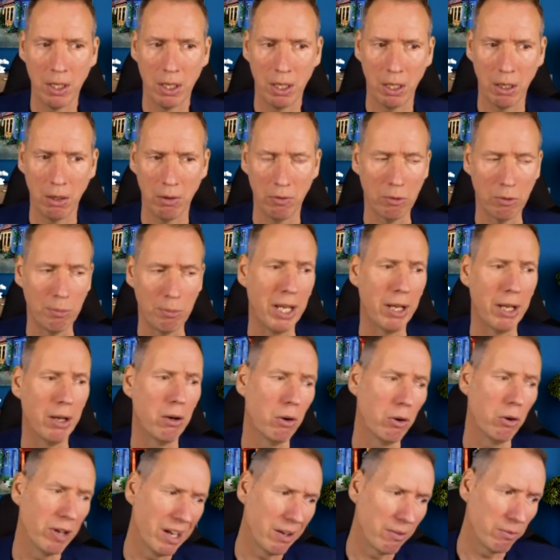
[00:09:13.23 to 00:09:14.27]
of about
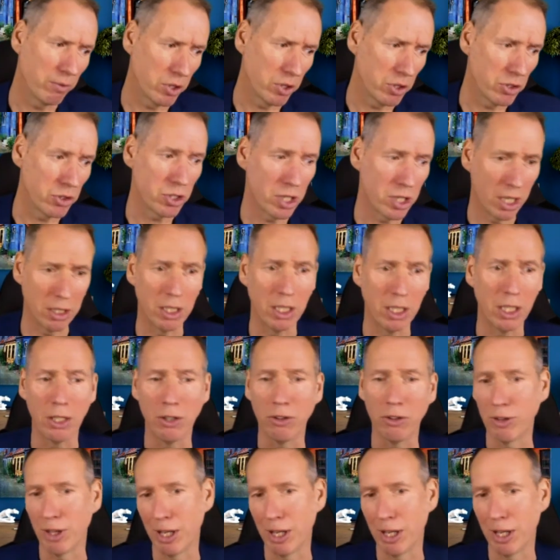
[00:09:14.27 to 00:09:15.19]
on average 10 years.